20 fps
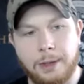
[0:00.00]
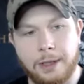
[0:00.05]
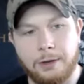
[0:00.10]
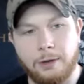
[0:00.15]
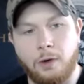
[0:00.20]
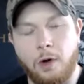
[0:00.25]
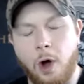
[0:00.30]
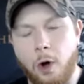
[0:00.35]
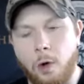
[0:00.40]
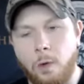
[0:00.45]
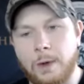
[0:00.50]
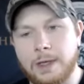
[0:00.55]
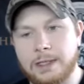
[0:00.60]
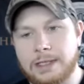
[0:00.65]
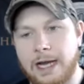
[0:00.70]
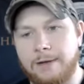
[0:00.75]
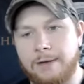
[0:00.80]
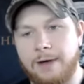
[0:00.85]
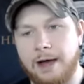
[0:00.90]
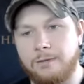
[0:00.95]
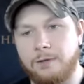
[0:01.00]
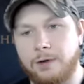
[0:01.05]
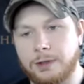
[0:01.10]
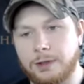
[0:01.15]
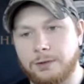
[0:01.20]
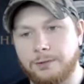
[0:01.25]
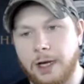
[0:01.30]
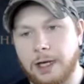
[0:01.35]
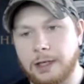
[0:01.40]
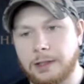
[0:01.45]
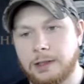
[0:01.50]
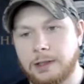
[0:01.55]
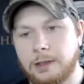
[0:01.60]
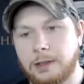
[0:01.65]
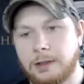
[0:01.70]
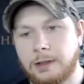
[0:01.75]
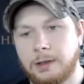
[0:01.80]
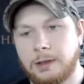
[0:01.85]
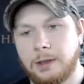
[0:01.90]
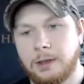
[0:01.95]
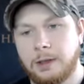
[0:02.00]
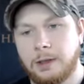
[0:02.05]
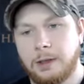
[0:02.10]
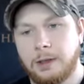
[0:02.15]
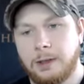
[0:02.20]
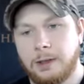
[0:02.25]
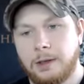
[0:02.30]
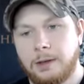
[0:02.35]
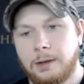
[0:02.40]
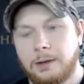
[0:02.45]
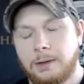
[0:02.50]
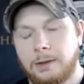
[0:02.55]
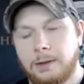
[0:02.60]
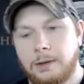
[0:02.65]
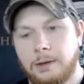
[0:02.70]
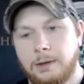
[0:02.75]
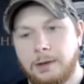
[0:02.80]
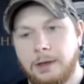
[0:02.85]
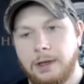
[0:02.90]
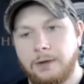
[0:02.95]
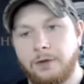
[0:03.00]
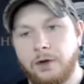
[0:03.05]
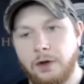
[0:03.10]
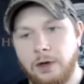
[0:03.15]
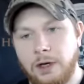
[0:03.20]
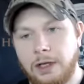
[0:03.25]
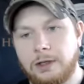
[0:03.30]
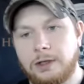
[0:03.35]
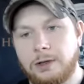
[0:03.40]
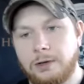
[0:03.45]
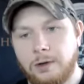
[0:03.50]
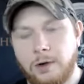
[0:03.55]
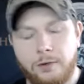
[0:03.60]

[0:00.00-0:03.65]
but it'll always have adverse effects. If you need to,